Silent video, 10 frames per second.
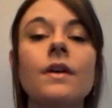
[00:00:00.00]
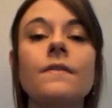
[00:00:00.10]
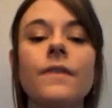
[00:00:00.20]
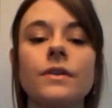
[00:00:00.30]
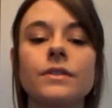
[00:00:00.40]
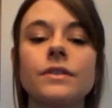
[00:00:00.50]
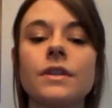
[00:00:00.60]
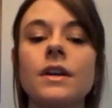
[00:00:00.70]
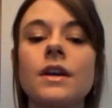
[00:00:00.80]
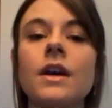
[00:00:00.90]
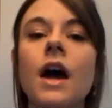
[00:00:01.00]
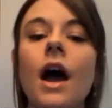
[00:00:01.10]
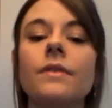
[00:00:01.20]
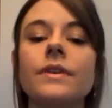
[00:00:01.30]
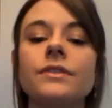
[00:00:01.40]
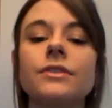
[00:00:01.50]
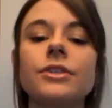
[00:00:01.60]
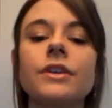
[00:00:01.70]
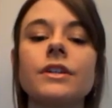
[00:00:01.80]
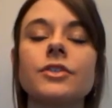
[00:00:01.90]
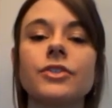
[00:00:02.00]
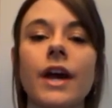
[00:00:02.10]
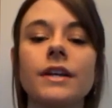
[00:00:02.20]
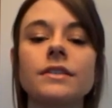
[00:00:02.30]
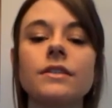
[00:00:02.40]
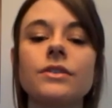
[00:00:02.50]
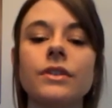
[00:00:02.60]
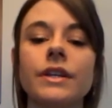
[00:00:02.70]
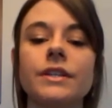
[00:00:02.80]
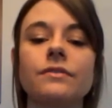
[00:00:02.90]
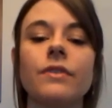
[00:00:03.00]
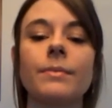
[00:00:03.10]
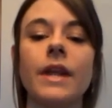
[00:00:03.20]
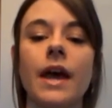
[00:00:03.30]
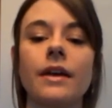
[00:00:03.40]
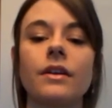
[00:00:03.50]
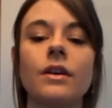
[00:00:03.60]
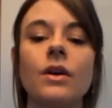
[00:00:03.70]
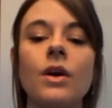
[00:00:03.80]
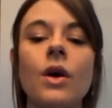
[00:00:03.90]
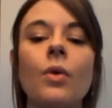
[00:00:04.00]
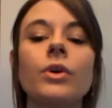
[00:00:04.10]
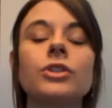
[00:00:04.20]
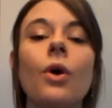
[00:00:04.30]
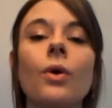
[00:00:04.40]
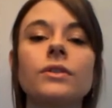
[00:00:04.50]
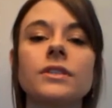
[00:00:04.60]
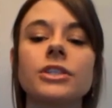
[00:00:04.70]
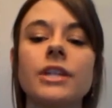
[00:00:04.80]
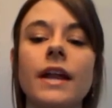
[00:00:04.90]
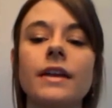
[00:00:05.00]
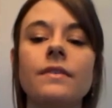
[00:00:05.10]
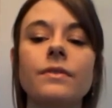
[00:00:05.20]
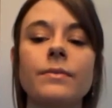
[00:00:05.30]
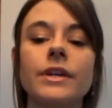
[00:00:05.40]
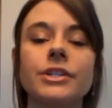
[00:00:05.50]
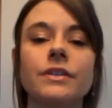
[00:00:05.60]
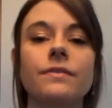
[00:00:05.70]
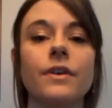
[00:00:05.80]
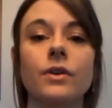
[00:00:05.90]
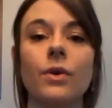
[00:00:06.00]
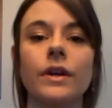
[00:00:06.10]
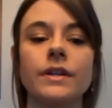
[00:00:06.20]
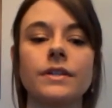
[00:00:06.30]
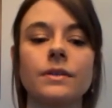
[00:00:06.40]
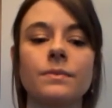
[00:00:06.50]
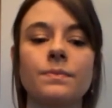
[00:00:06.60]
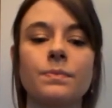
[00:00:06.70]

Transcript: First, a researcher extracts the nucleus from an egg, which holds the genetic information for an organism.